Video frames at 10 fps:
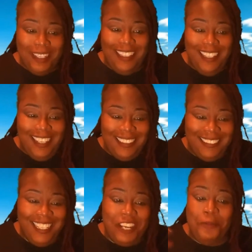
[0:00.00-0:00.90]

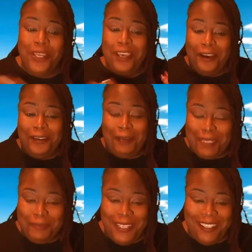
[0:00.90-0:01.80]
Again, here we go.
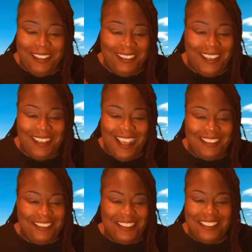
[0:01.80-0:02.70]
I'm speaking and
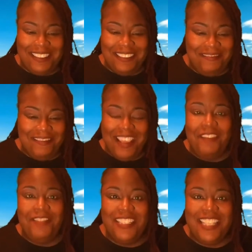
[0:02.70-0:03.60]
I just
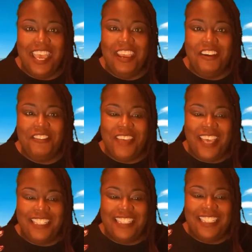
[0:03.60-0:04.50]
have this hair
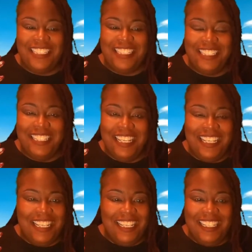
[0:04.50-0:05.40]
that is
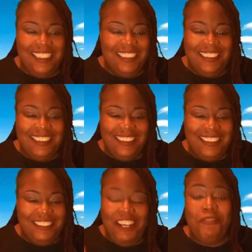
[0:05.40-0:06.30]

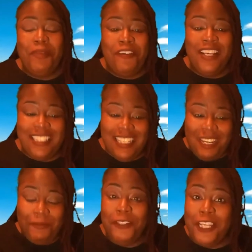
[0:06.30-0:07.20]
driving me crazy,
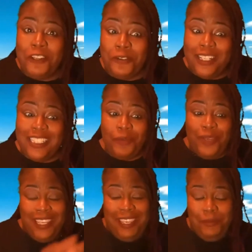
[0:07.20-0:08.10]
and I'm going to ignore it so
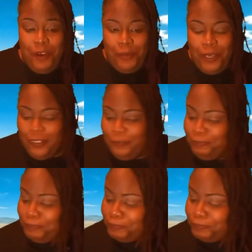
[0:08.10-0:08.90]
we can keep going on.